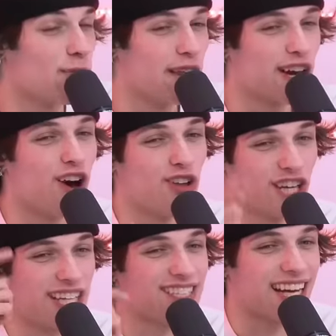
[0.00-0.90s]
be like, oh
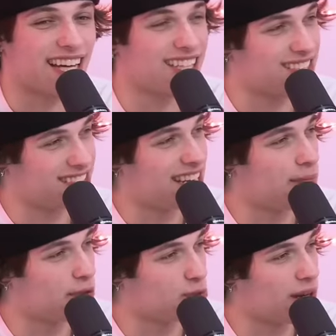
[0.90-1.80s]
look at this guy, he doesn't
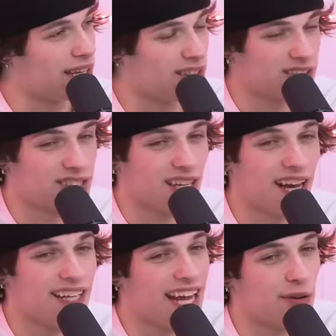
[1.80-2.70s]
tip his waiters.
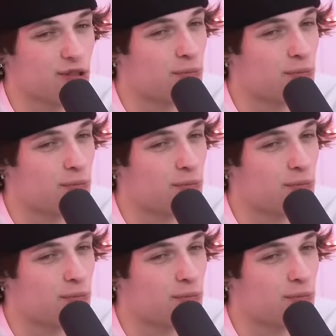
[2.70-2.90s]
Yeah, and now he's